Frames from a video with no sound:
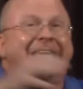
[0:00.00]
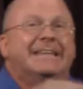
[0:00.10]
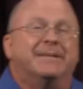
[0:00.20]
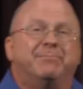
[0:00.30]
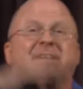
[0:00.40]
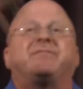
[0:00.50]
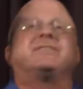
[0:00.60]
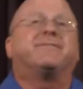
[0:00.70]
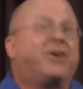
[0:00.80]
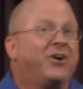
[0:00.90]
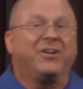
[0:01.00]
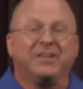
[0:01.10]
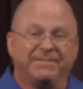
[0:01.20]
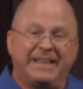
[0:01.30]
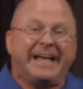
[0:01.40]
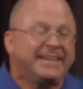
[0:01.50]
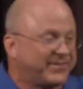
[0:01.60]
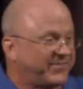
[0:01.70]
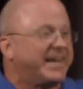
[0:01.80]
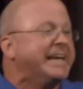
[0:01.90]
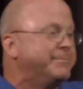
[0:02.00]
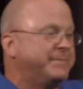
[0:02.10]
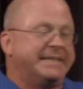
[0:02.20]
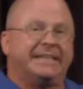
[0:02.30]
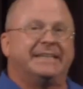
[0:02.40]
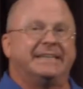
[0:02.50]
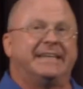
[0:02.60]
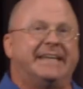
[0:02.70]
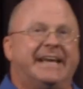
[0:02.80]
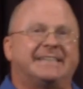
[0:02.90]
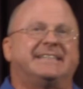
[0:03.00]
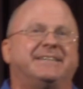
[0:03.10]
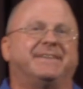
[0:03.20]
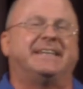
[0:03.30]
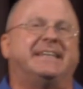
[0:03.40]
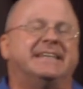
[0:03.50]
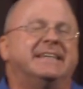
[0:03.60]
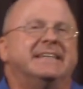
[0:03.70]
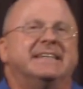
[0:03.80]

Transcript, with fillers: in the midst of all of that excitement and activity,